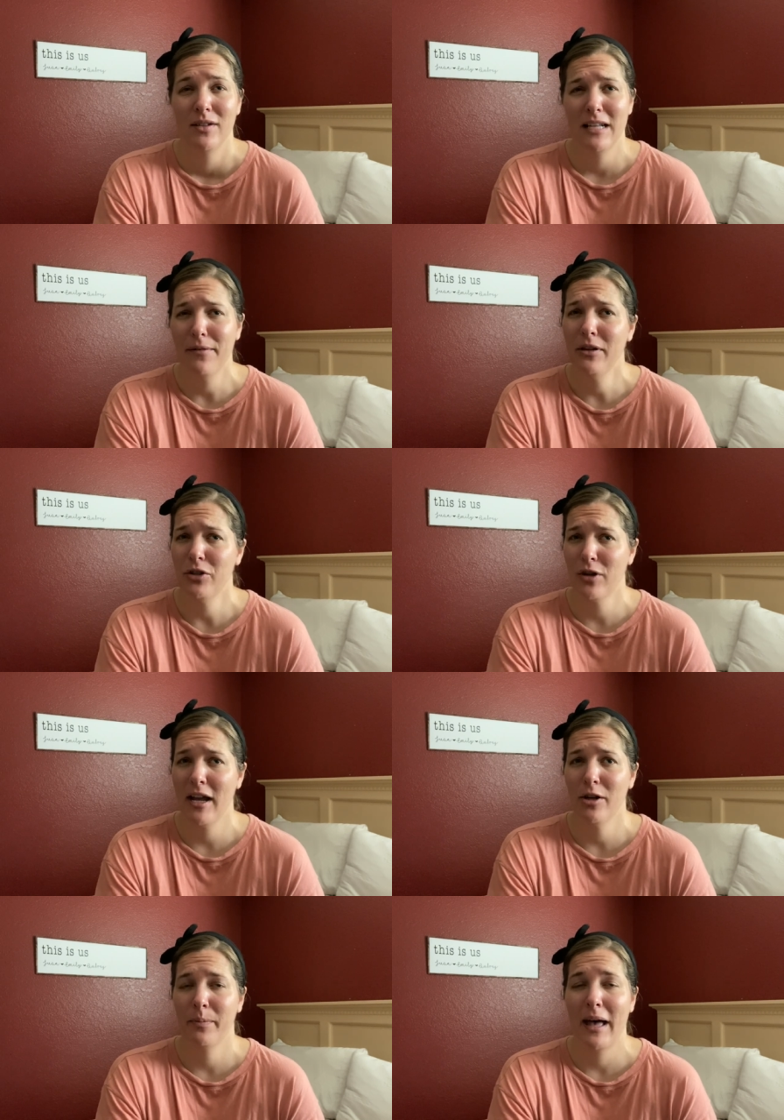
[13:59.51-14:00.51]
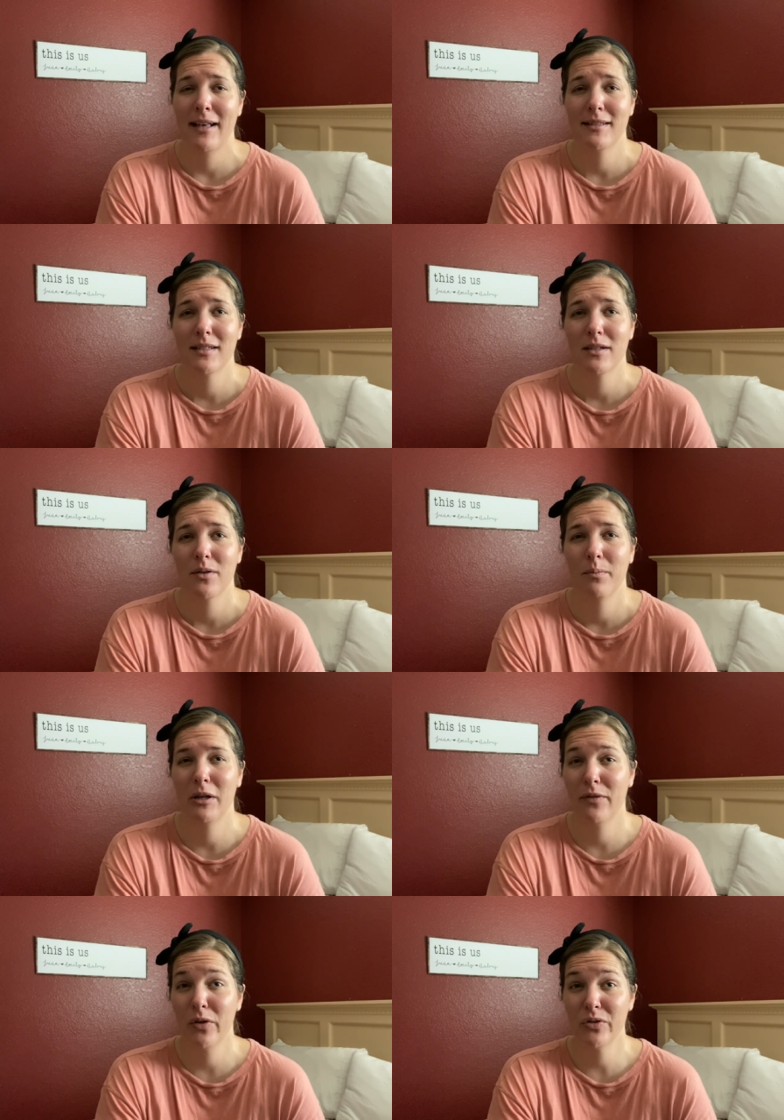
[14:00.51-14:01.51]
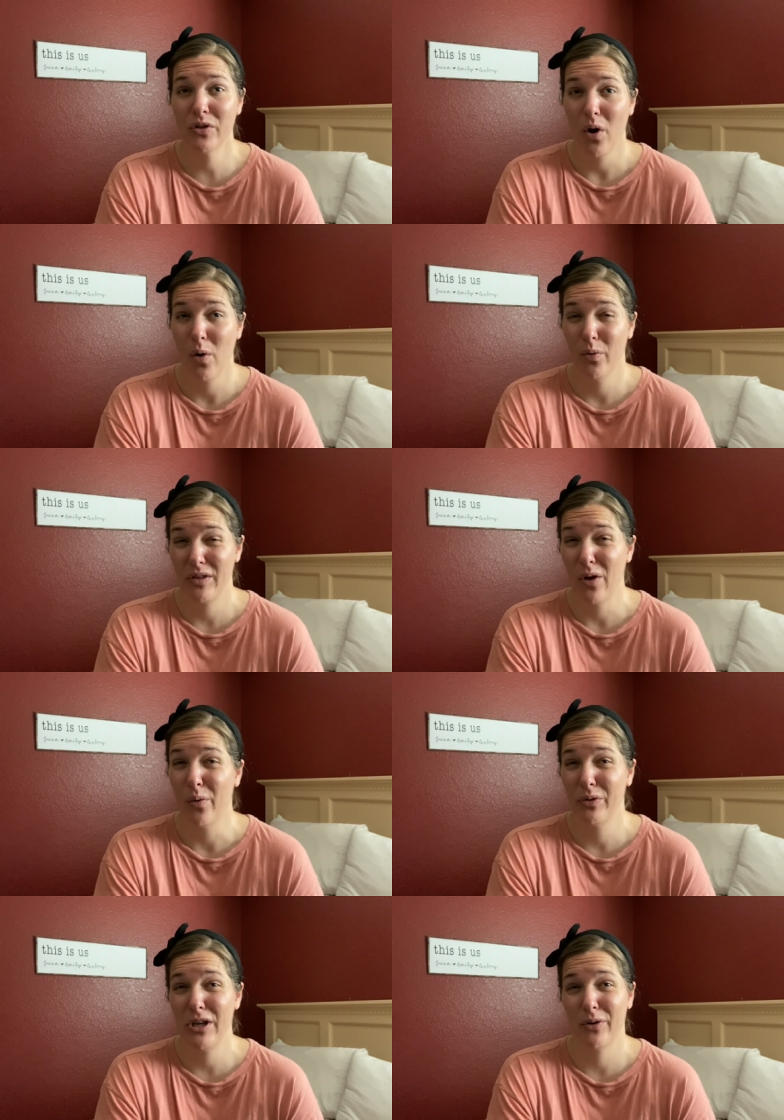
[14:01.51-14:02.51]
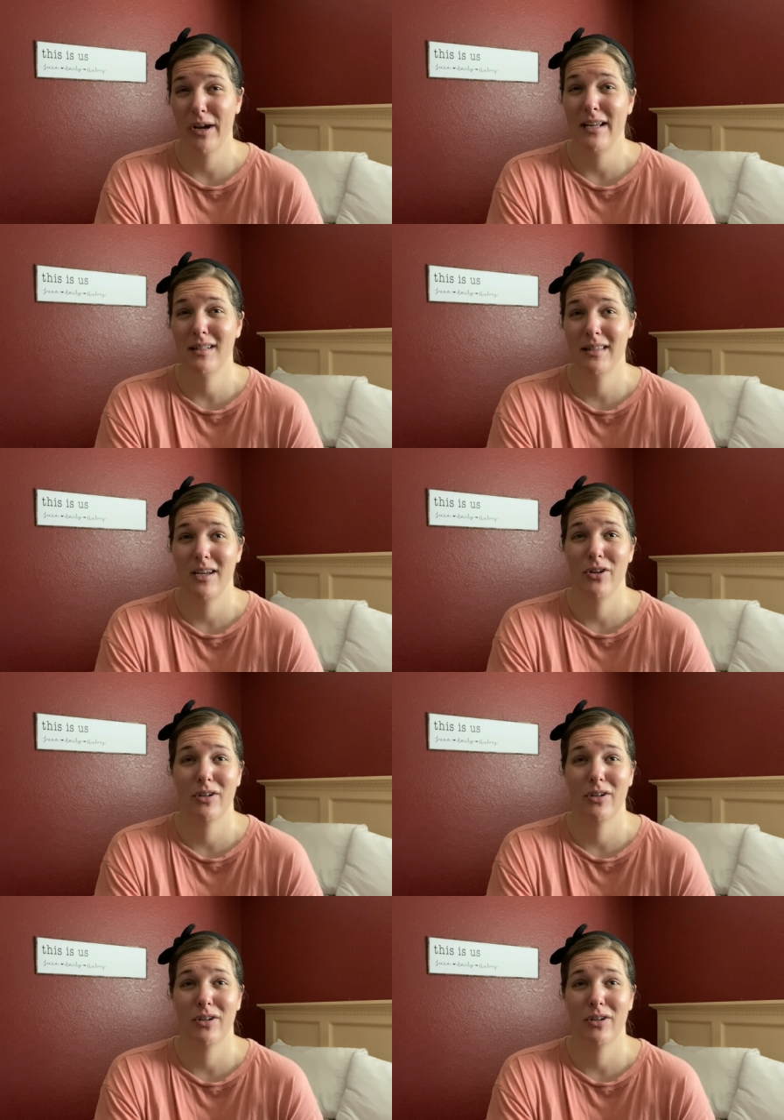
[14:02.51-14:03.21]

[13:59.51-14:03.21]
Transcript: Definitely try your best. But if those are the only grades that you're